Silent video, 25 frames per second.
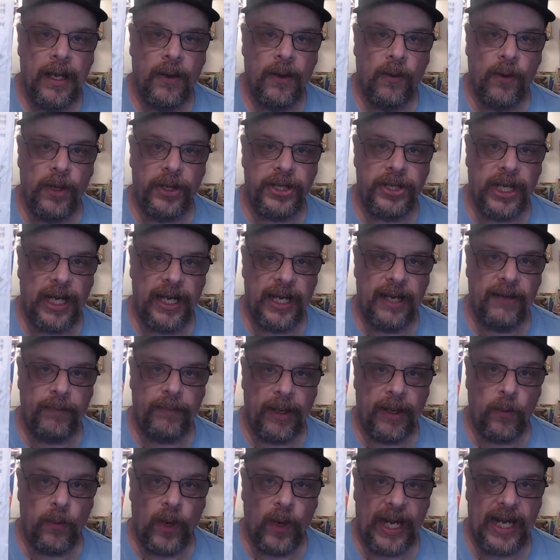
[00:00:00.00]
which I have
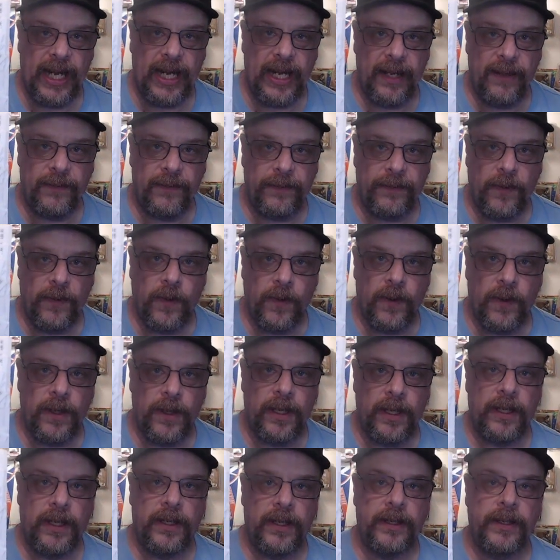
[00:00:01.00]
been waiting
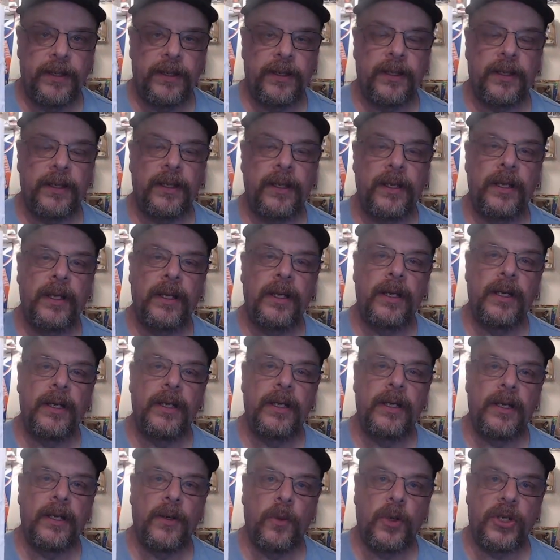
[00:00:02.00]
for,
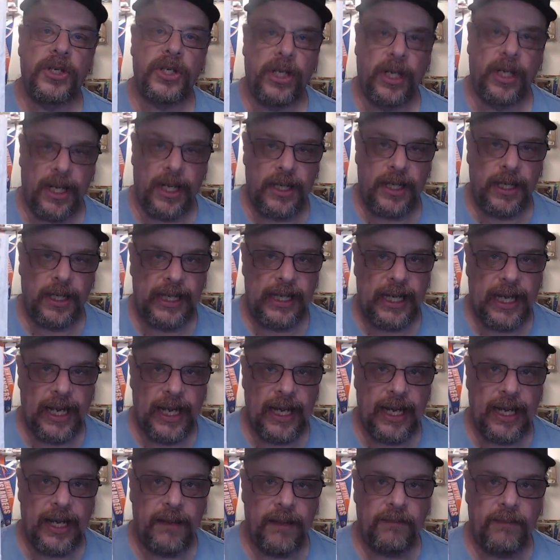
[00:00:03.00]
which luckily
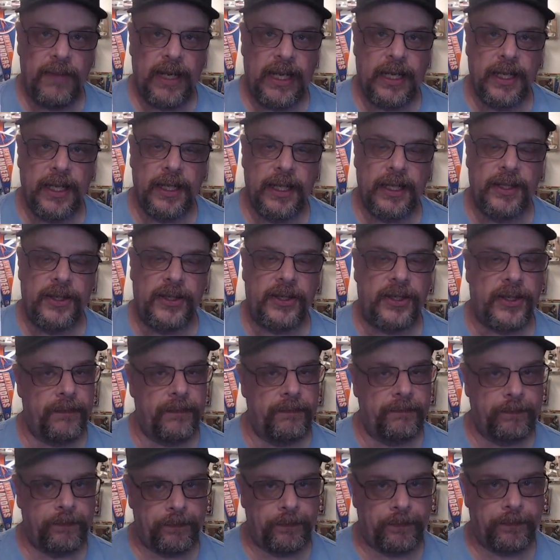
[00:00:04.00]
came because
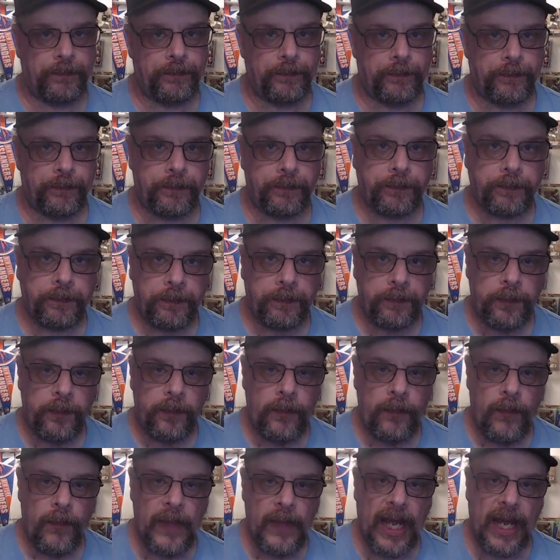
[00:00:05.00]

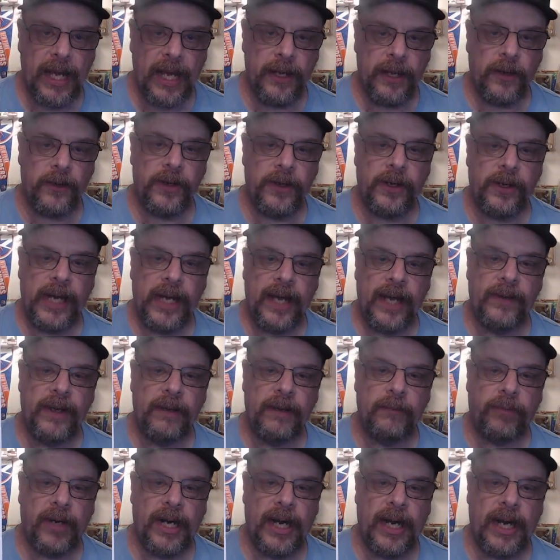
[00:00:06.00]
I know they're
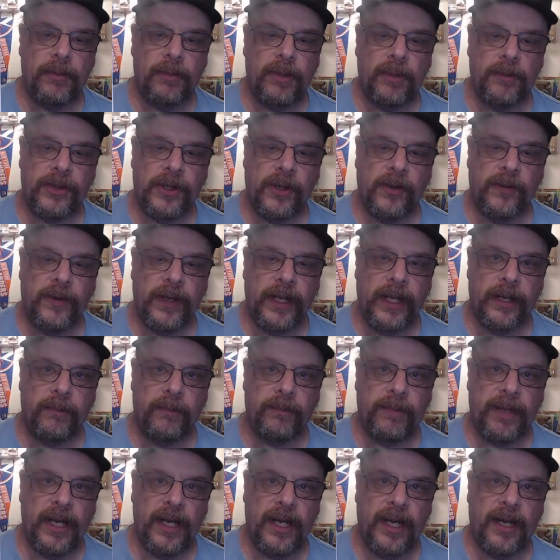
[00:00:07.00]
having problems over there
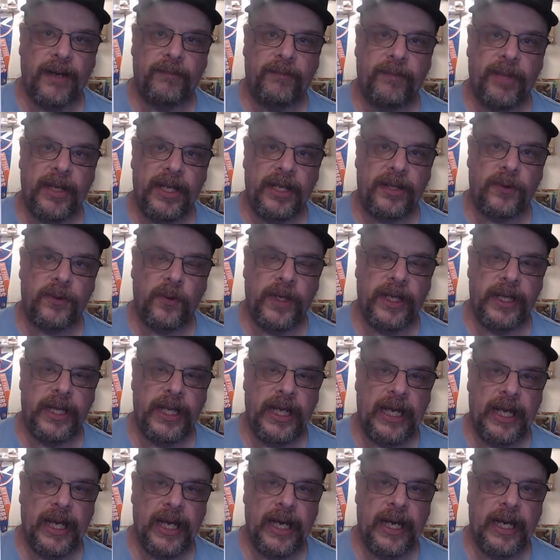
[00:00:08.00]
at Payoff Pitch with
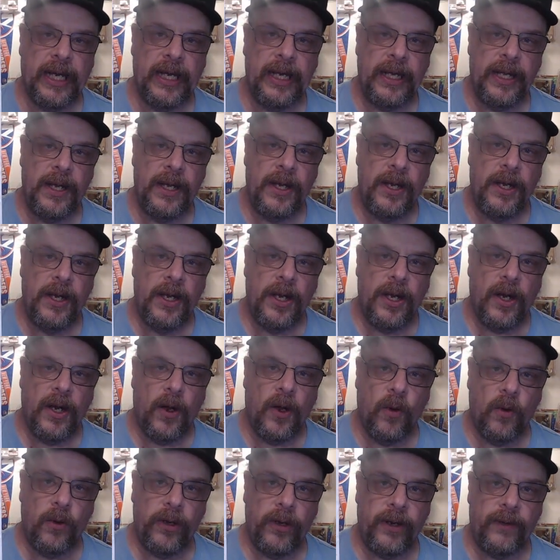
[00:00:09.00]
the
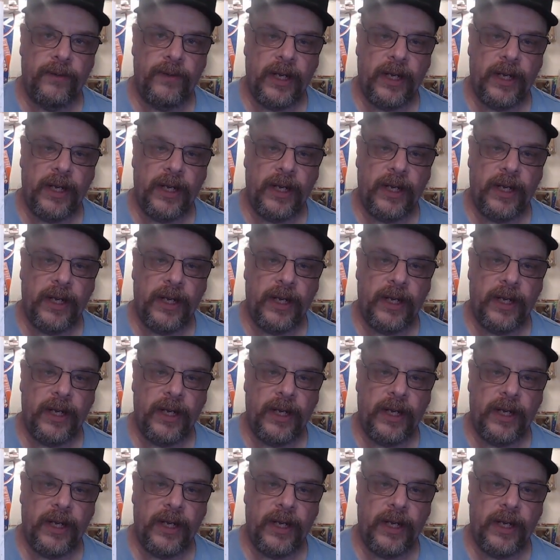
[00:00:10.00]
owner of